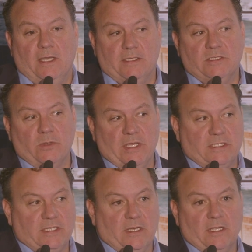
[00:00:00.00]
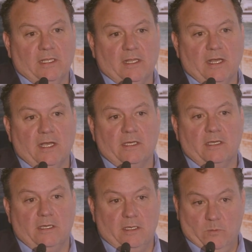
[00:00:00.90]
And so then to unlock,
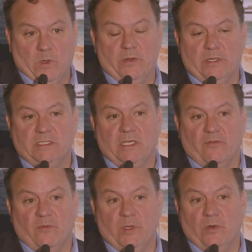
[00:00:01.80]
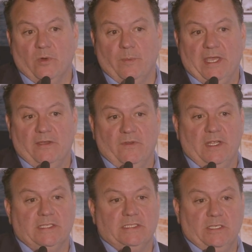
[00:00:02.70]
whether it's government or bank
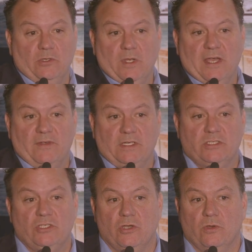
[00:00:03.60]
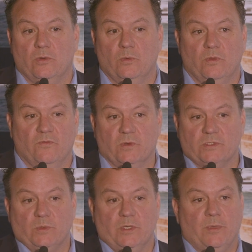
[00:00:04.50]
financing, you're having to show the full
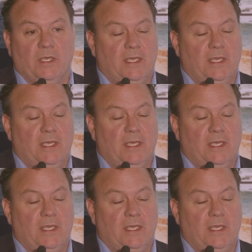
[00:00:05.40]
sweep.